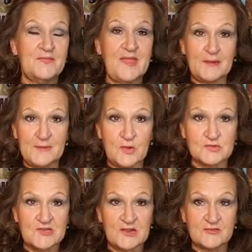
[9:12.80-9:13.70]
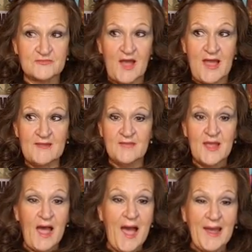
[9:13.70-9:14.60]
Get Up and Go Challenge 5,
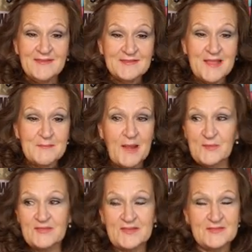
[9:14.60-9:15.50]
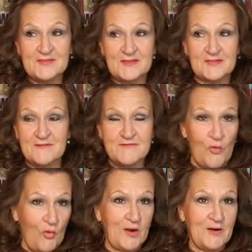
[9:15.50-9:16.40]
I say my resistance is a
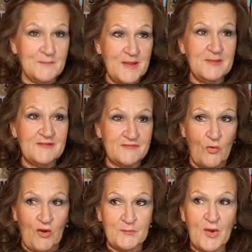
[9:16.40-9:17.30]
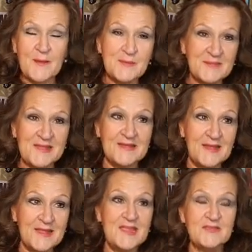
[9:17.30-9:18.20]
four, maybe a four, probably
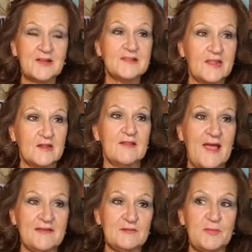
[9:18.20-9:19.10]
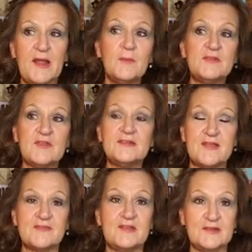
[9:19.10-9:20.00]
even a little less, but I always like
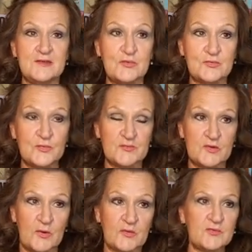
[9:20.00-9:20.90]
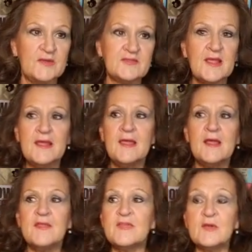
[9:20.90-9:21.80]
to have continuous room to grow. So I'd say
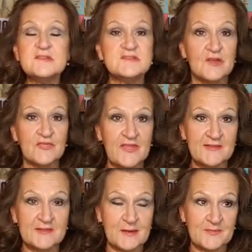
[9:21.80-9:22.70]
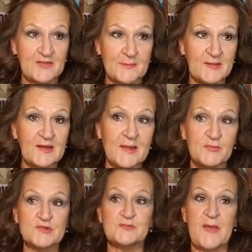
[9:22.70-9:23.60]
there are still things that upset me and I
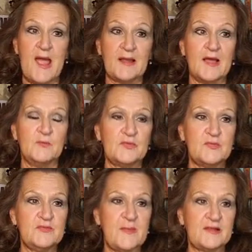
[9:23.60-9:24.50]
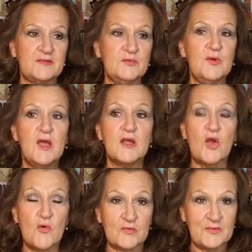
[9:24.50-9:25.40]
push back on with respect to
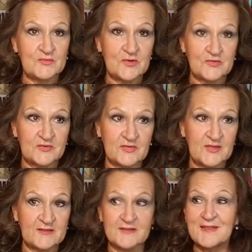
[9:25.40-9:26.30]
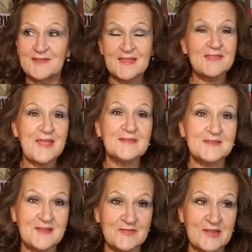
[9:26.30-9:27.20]
COVID restrictions and things. Think
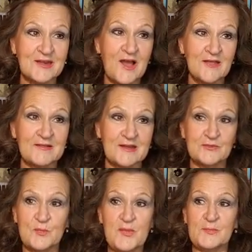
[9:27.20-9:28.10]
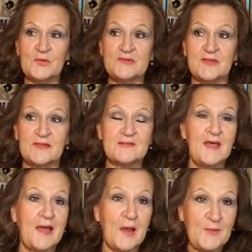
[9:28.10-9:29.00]
Thanksgiving and holidays. When people are telling us
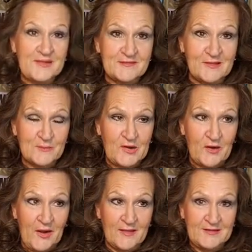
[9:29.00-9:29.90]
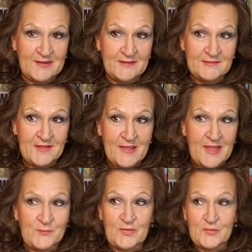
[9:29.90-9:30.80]
how we can celebrate our holidays
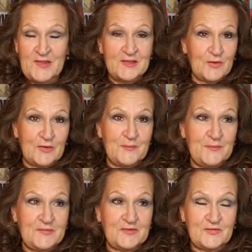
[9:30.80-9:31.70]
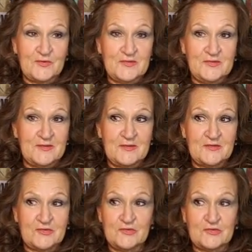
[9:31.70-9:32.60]
and whether we can go to, to service and
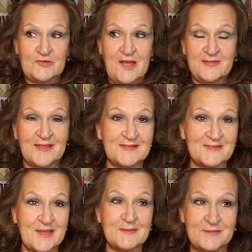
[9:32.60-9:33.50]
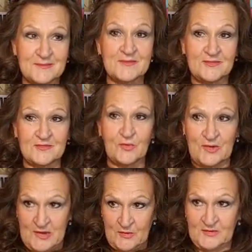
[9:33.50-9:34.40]
church or not, that, that
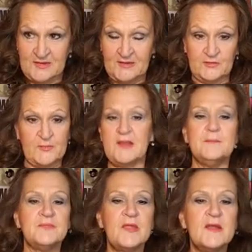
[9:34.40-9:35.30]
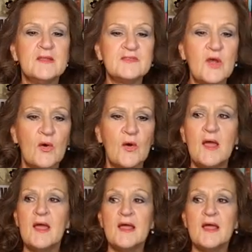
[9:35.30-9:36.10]
sort of irritates me. So